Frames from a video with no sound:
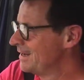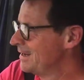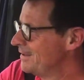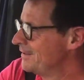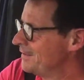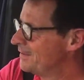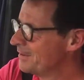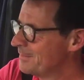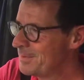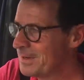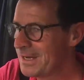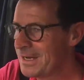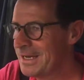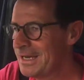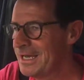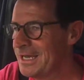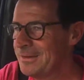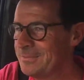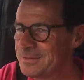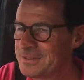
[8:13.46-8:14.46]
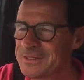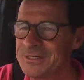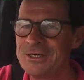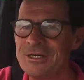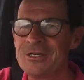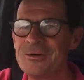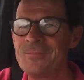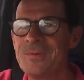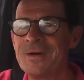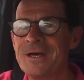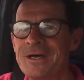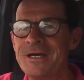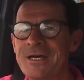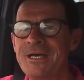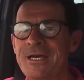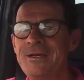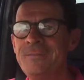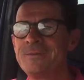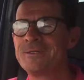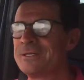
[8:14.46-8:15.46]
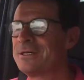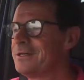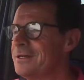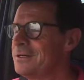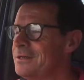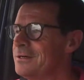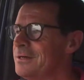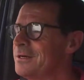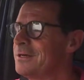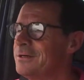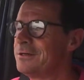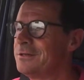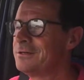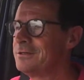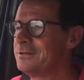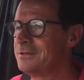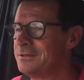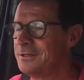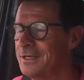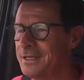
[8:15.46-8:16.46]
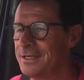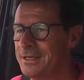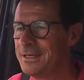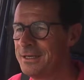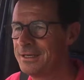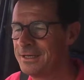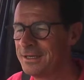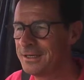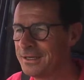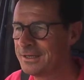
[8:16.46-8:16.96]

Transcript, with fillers: the pipes, the pipes are calling